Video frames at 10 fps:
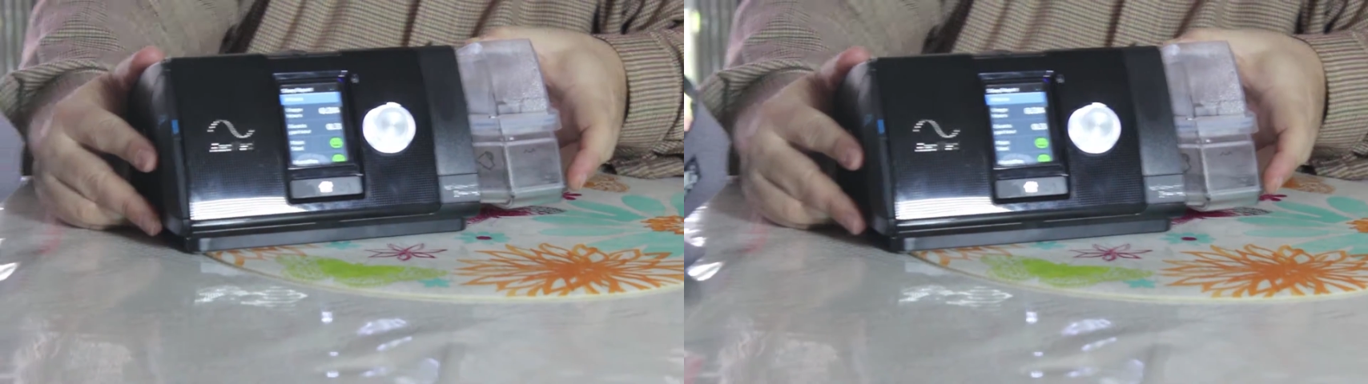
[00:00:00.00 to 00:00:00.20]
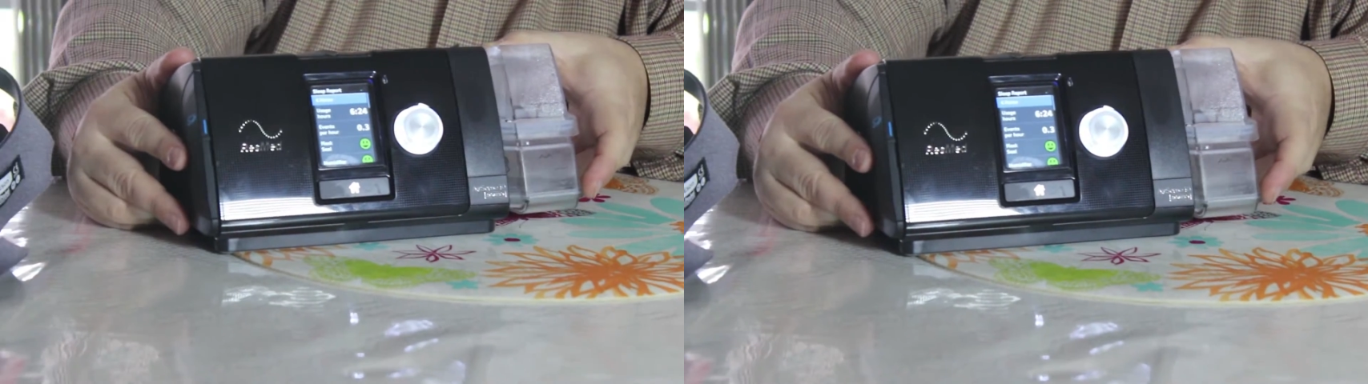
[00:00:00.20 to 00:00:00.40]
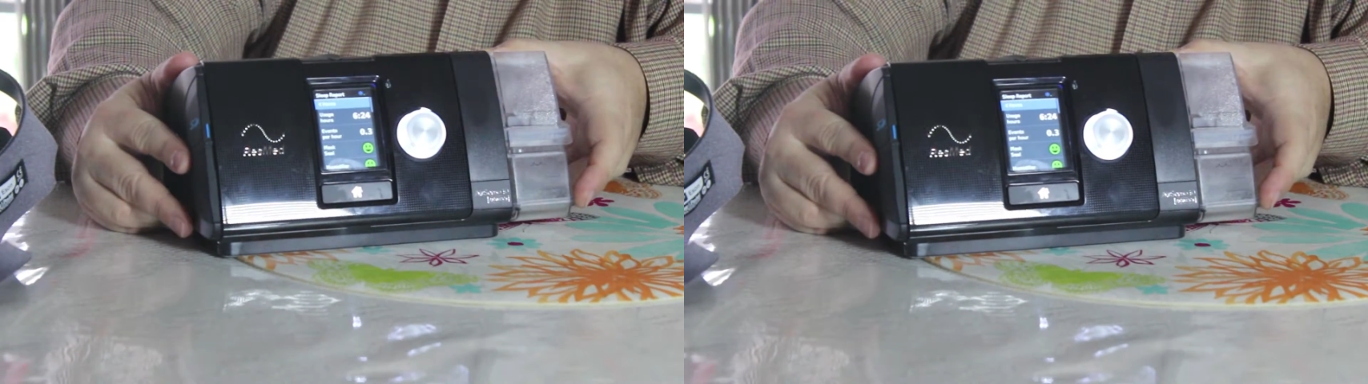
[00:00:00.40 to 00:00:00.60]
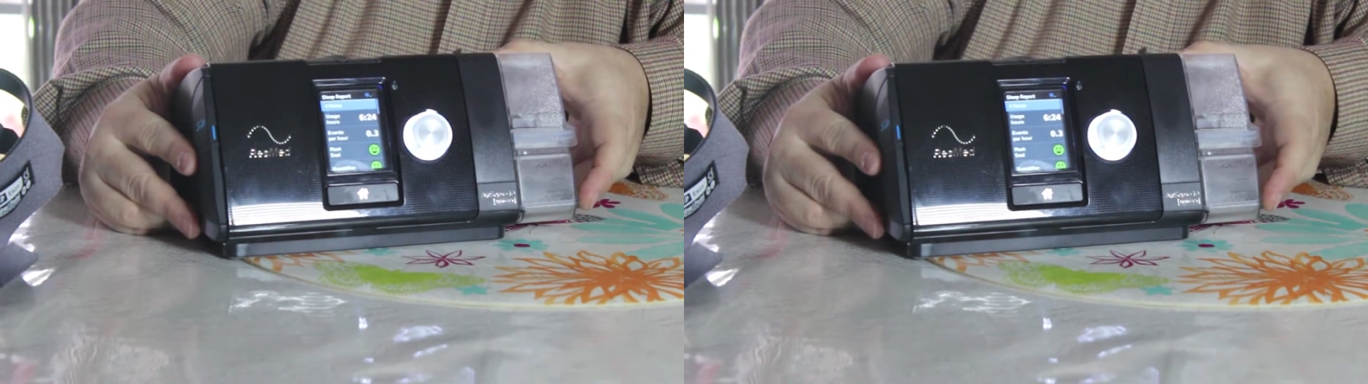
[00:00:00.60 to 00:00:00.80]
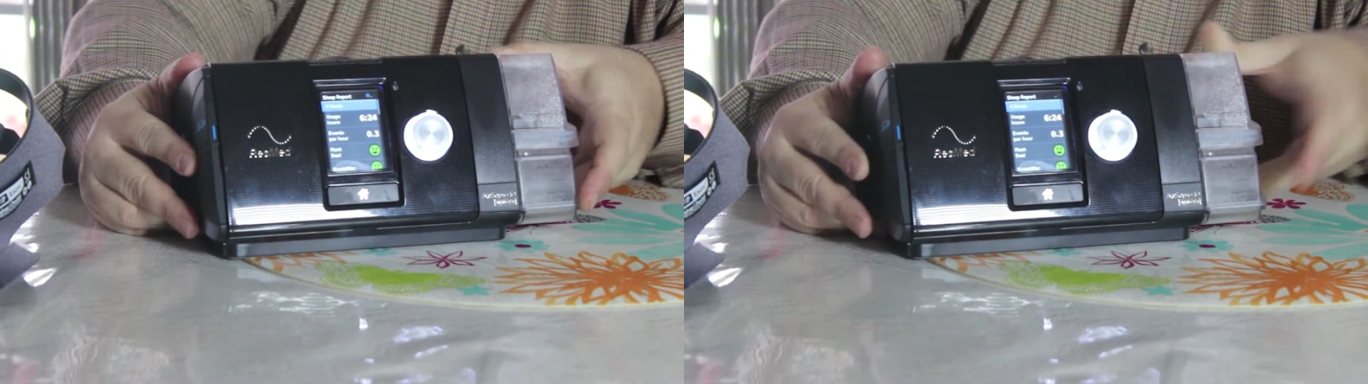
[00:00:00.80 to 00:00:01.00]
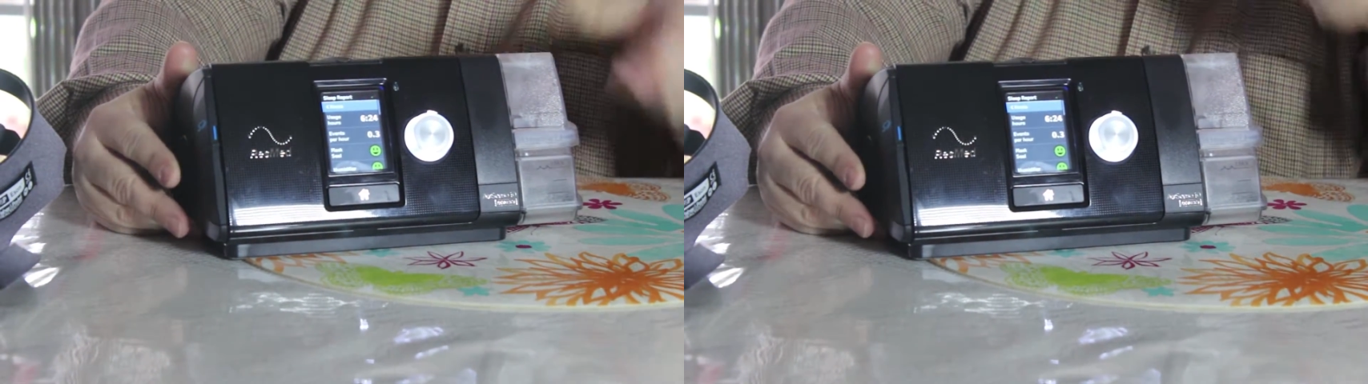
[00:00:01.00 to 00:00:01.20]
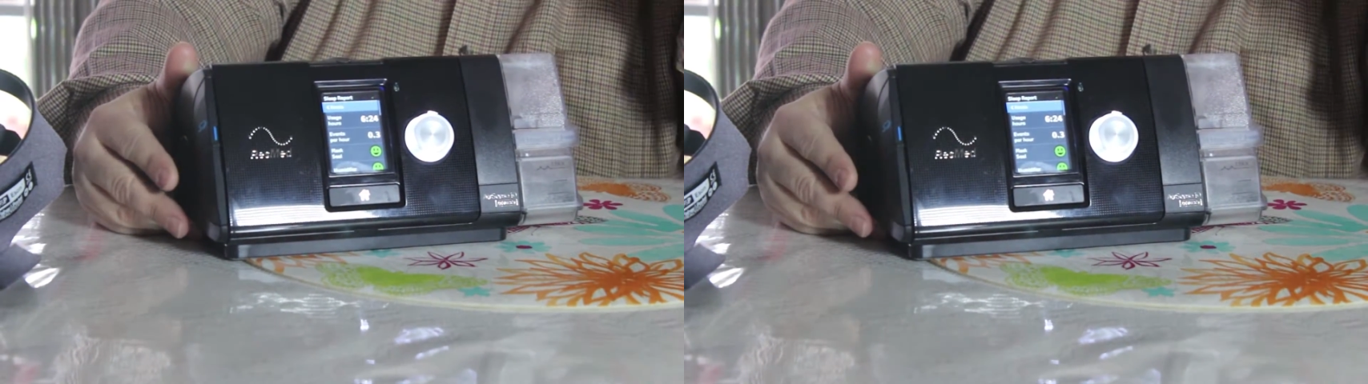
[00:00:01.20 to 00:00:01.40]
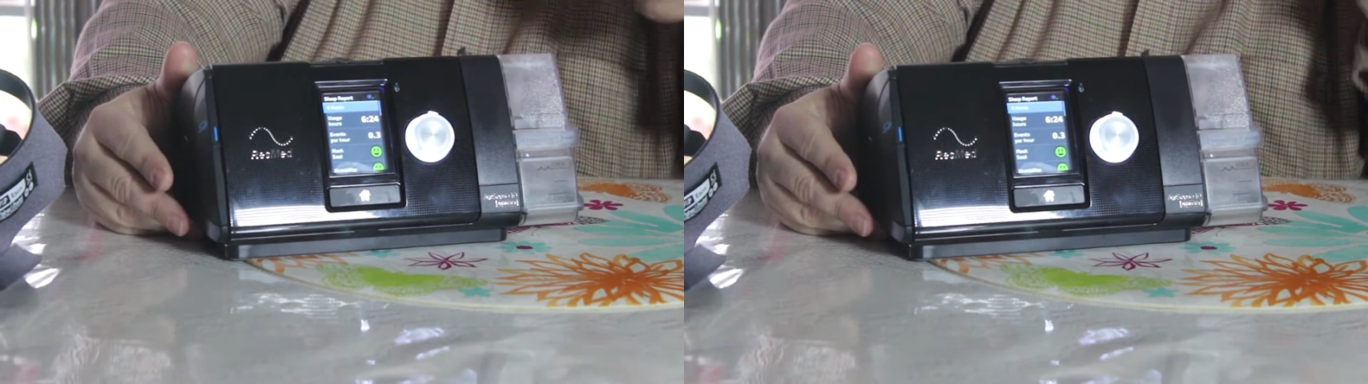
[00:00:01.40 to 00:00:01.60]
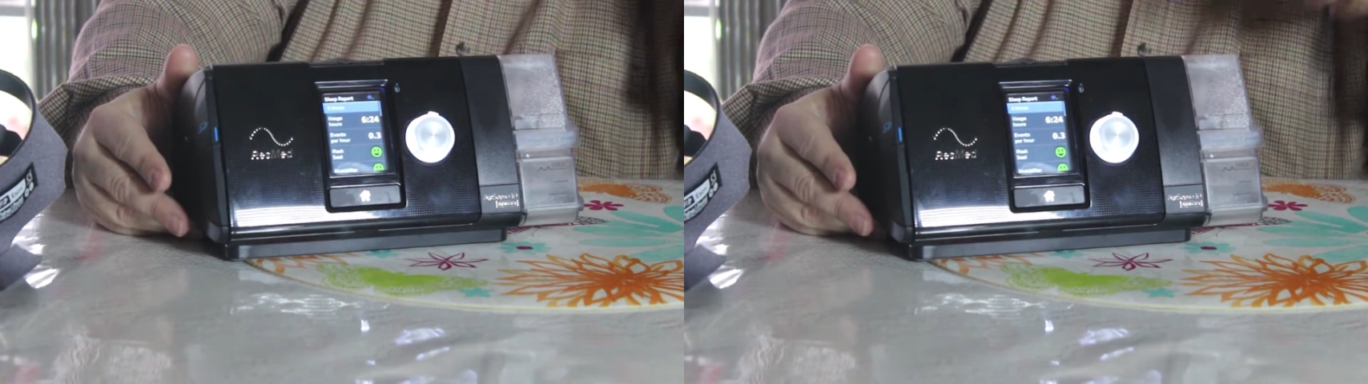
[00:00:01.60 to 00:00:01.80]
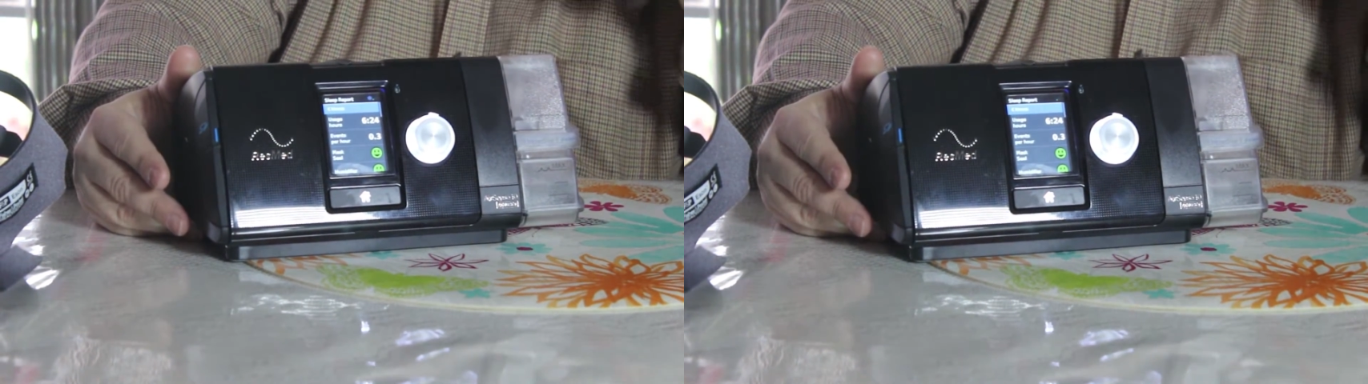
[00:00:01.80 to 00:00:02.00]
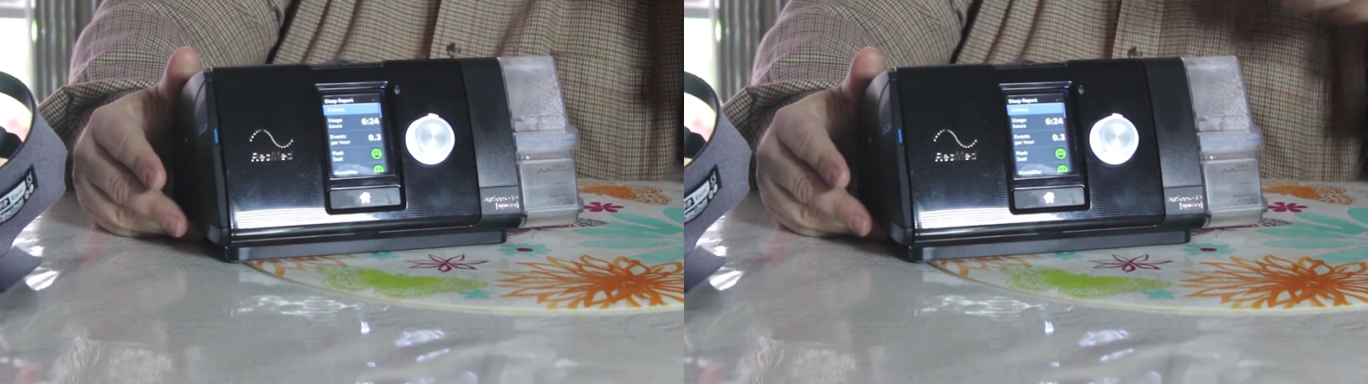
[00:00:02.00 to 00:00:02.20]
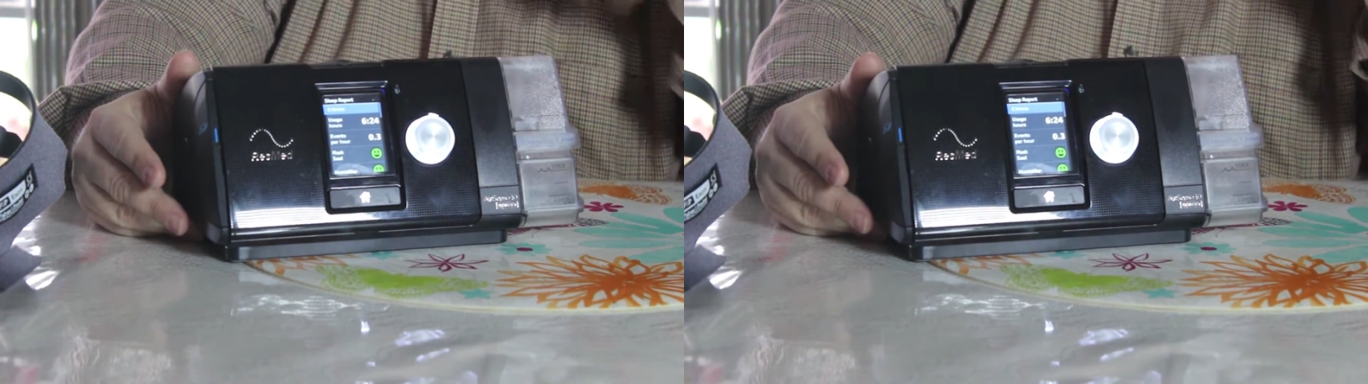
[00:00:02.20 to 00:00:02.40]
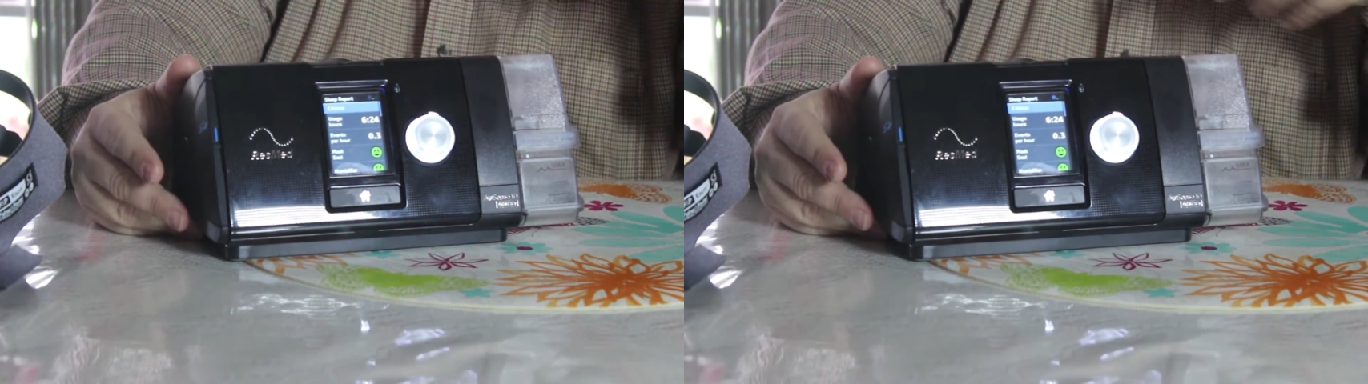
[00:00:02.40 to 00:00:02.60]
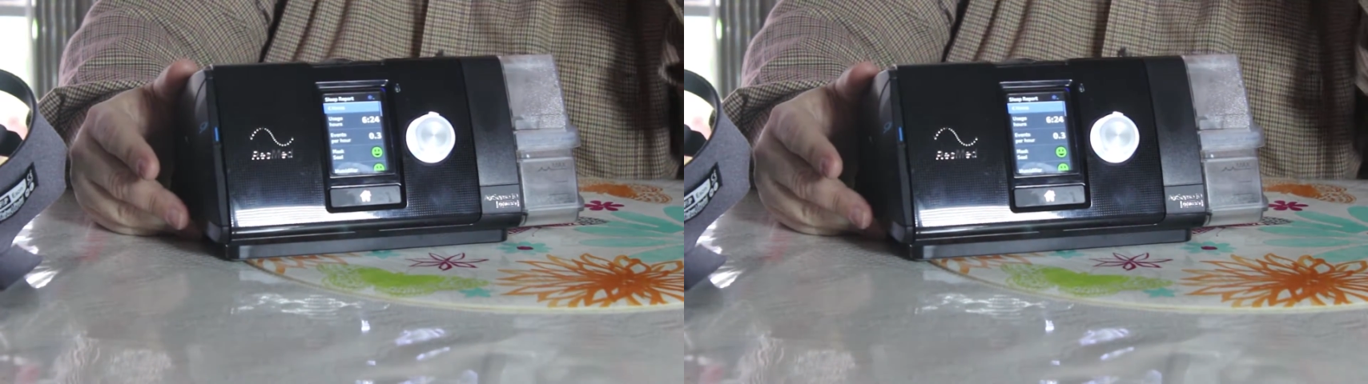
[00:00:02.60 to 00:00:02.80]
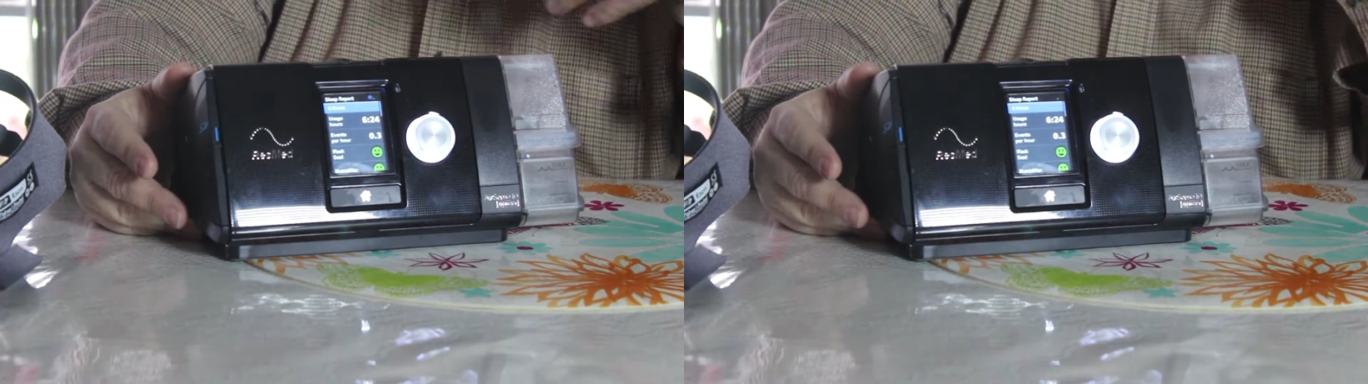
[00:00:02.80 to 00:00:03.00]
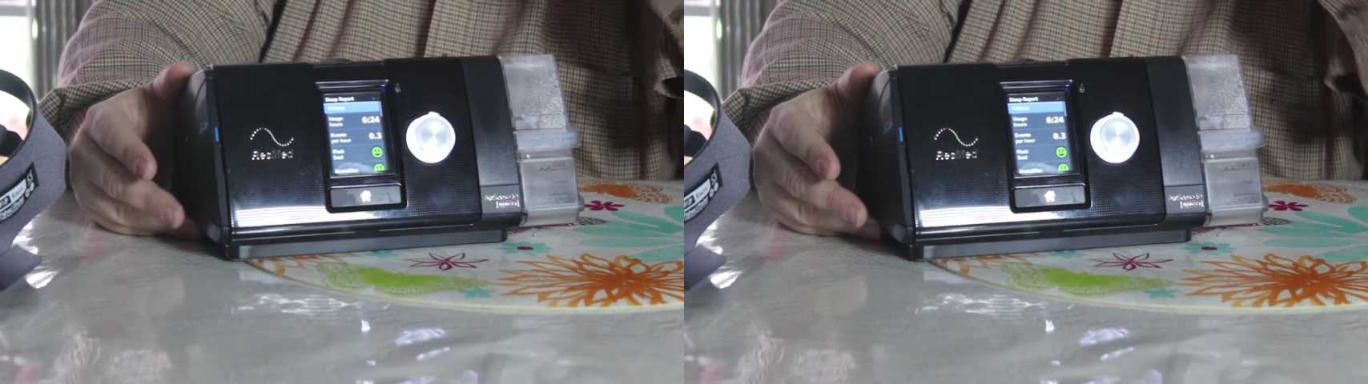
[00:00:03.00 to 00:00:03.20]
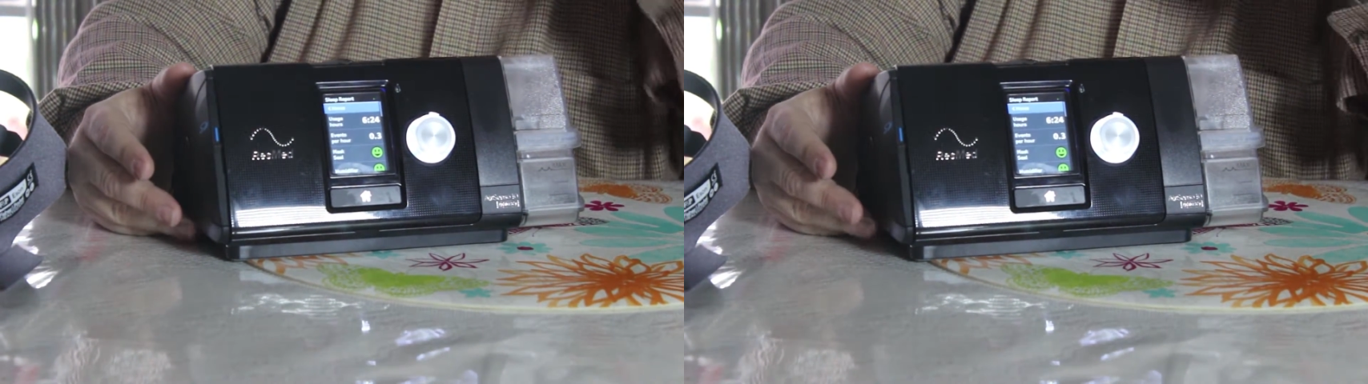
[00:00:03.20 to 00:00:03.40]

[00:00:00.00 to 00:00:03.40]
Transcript: No face is visible, so there are no lips to read.